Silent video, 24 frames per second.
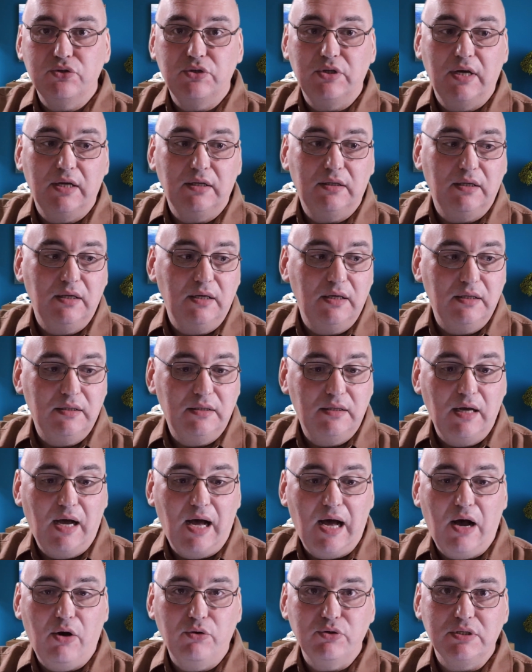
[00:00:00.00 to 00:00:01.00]
that the
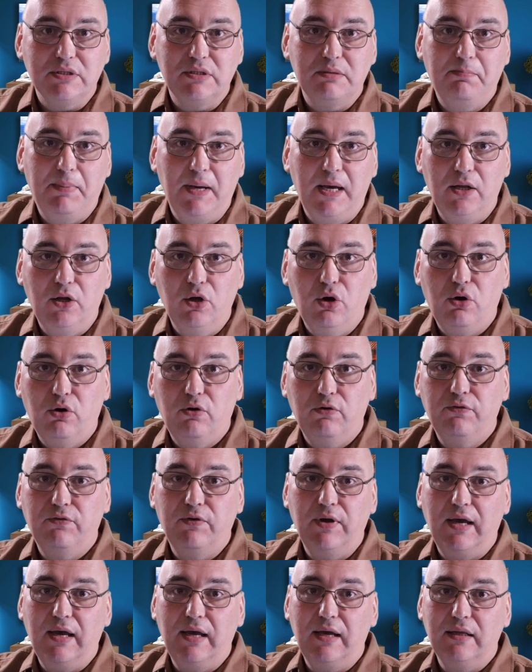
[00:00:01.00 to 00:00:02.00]
house is paid off
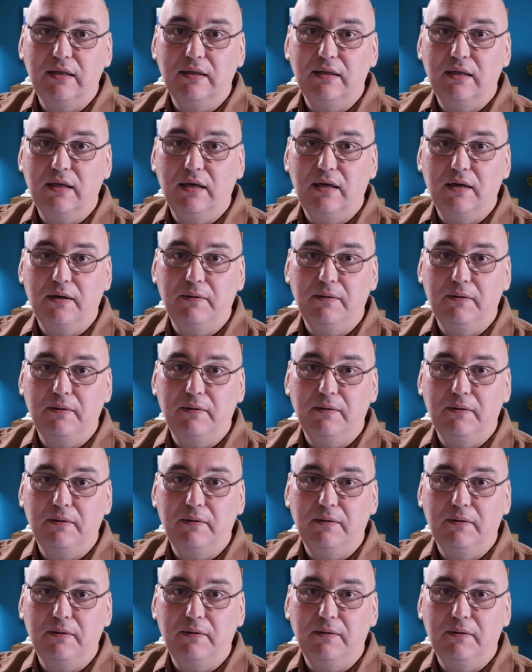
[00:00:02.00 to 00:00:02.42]
and